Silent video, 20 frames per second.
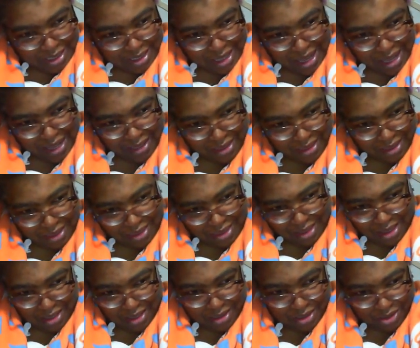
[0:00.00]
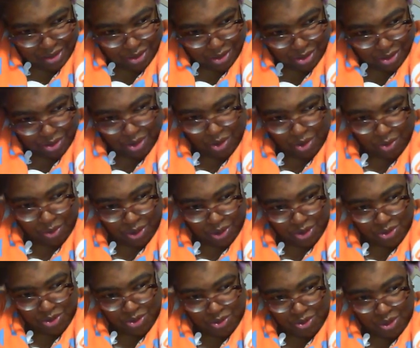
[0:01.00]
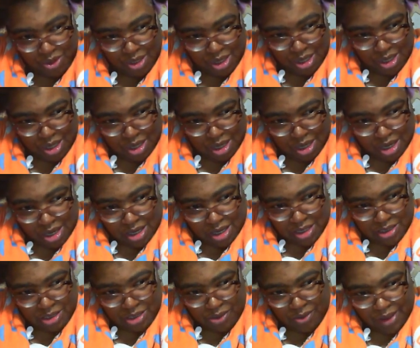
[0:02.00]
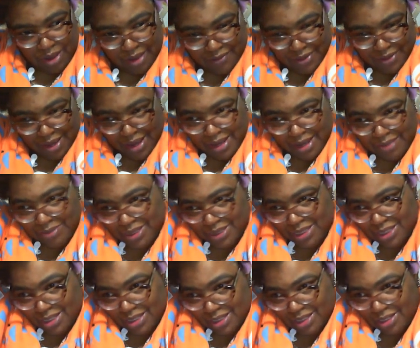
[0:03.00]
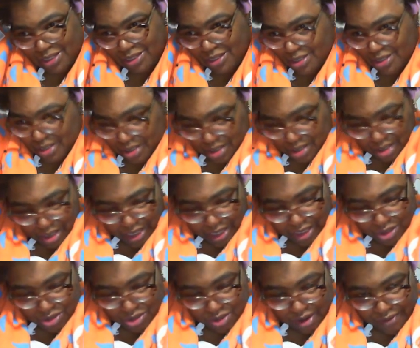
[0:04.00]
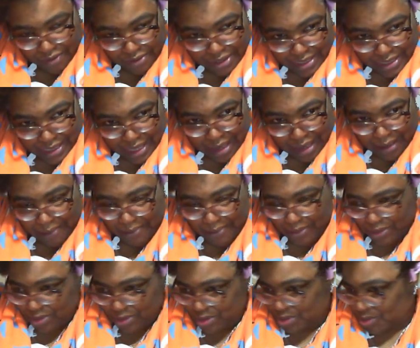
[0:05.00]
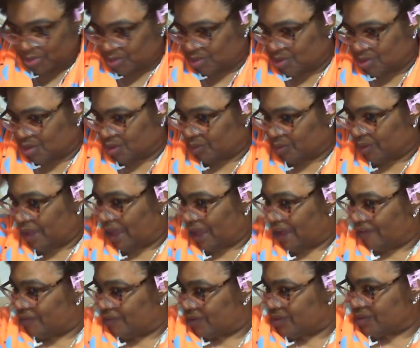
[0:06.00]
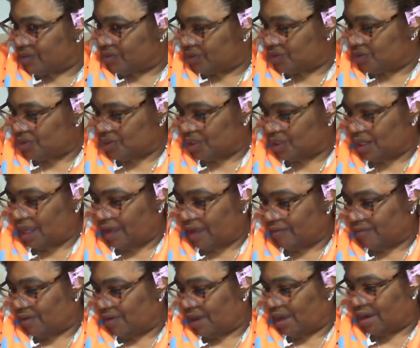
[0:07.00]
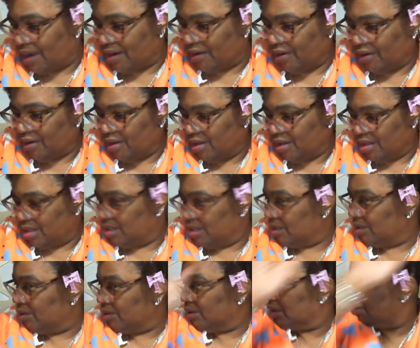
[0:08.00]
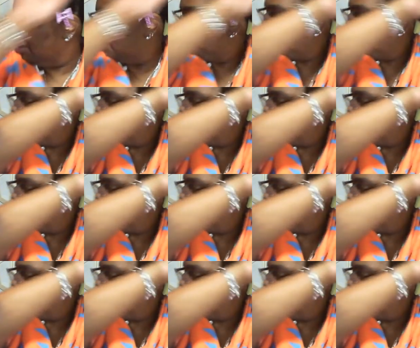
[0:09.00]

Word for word: not the thing to do when you don't have time to like do every step or do, you know, what have you, so that you can have your hair looking the way